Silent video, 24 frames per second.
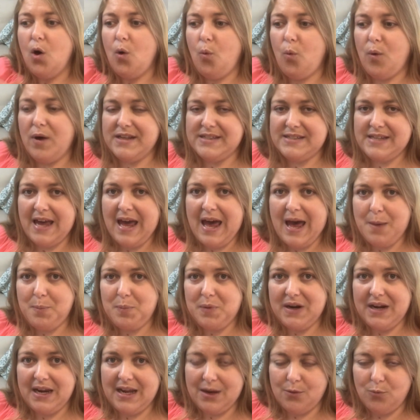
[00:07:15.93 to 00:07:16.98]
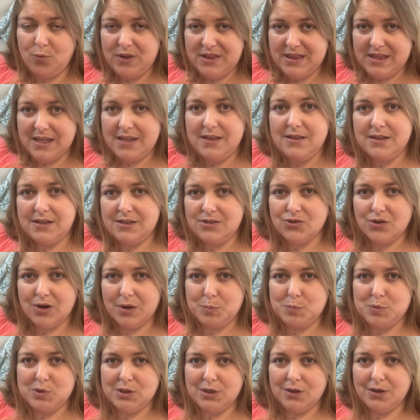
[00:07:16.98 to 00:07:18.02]
what's happening within the
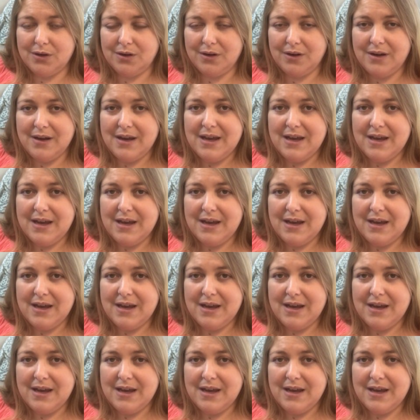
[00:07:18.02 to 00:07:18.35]
scripture.